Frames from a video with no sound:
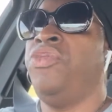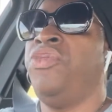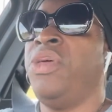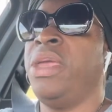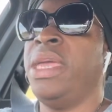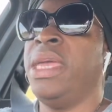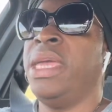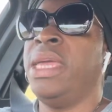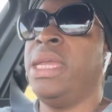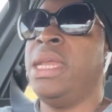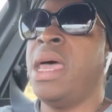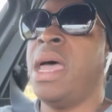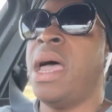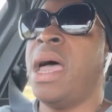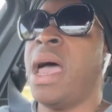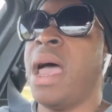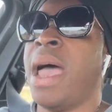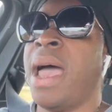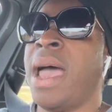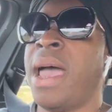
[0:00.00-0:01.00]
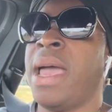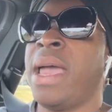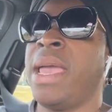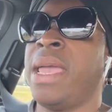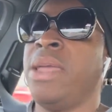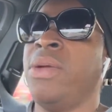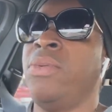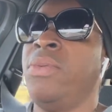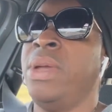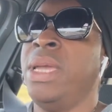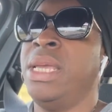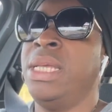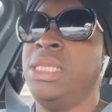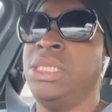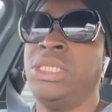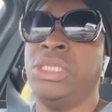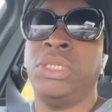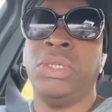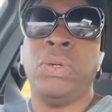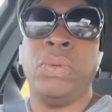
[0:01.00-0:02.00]
then I went
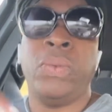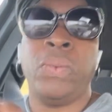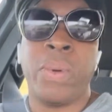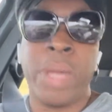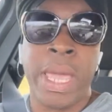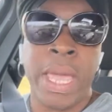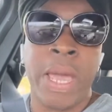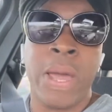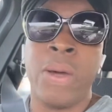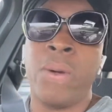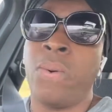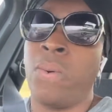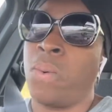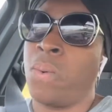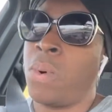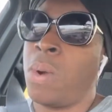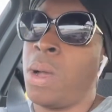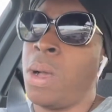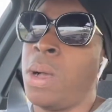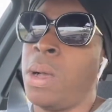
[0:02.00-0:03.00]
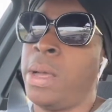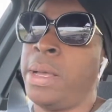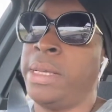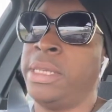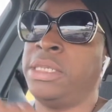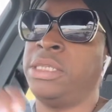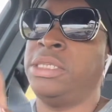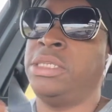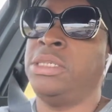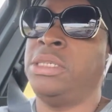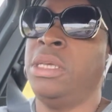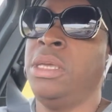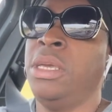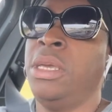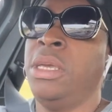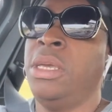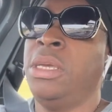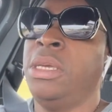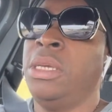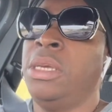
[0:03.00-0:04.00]
to where Ross
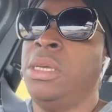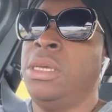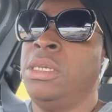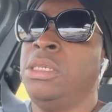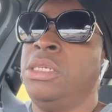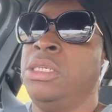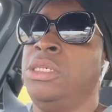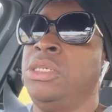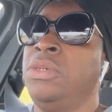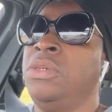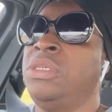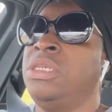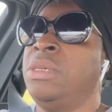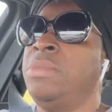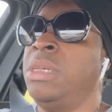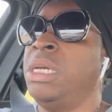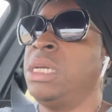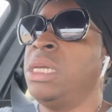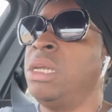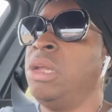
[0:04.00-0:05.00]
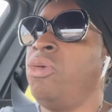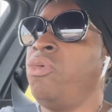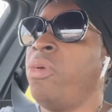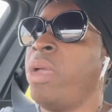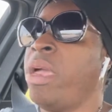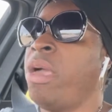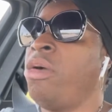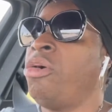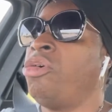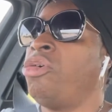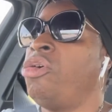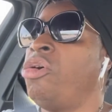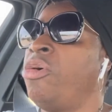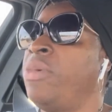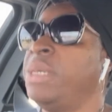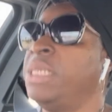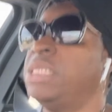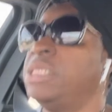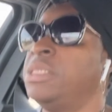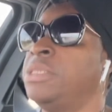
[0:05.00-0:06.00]
to do some looking around
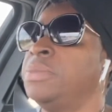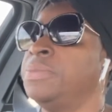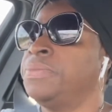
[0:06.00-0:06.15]
because